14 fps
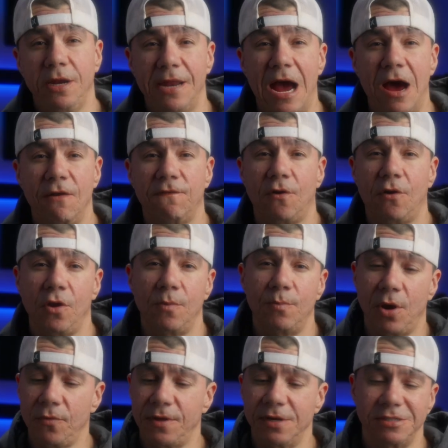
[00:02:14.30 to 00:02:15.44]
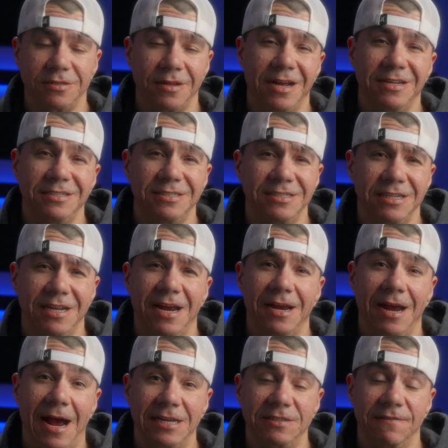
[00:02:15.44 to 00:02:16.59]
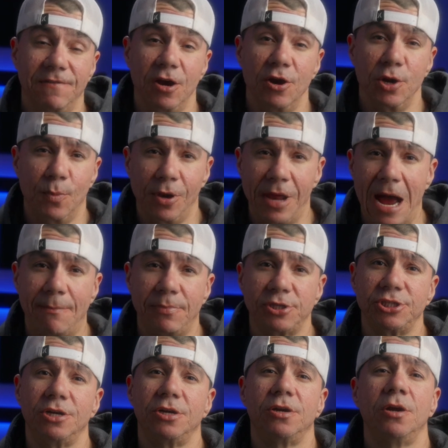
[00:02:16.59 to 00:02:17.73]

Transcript: downfall about this lens is it has a variable aperture,